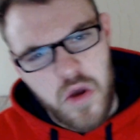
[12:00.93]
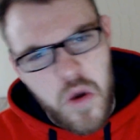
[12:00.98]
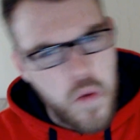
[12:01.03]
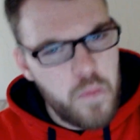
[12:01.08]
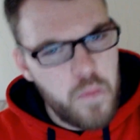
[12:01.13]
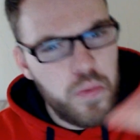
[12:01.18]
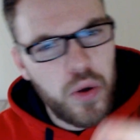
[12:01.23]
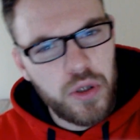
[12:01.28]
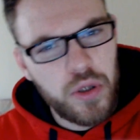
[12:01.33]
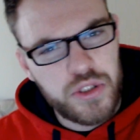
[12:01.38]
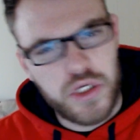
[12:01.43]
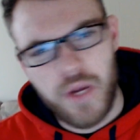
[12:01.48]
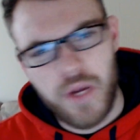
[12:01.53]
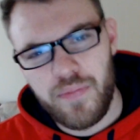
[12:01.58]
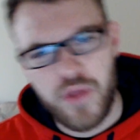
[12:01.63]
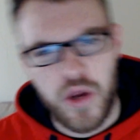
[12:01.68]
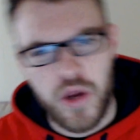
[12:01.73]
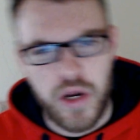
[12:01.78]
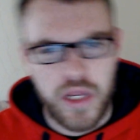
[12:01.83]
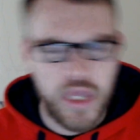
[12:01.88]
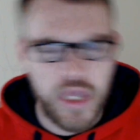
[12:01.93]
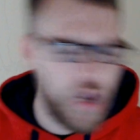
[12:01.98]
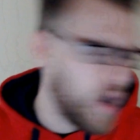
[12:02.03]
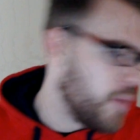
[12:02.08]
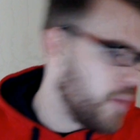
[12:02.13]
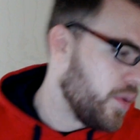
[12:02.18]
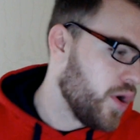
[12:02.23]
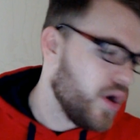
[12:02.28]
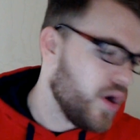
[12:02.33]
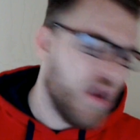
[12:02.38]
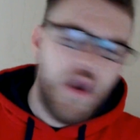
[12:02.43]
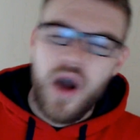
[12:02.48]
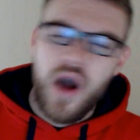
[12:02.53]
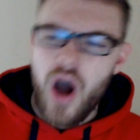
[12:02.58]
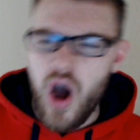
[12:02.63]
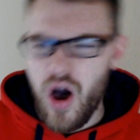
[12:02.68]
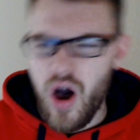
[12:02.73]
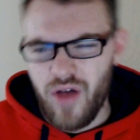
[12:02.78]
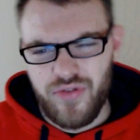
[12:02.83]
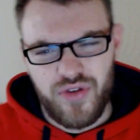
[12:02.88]
push up there and kill him. Or,
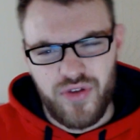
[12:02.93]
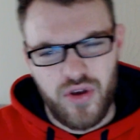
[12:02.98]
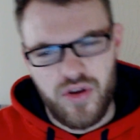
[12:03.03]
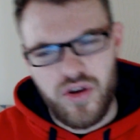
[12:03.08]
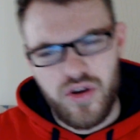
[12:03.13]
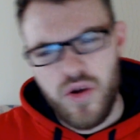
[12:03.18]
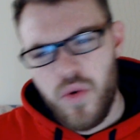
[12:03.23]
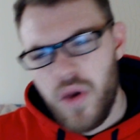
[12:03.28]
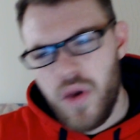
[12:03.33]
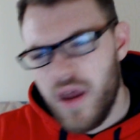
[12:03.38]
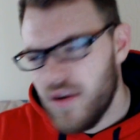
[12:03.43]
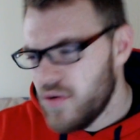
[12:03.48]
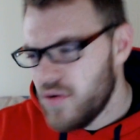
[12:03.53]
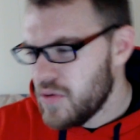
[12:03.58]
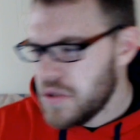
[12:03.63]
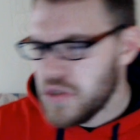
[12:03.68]
oh, dude, you know what I do with the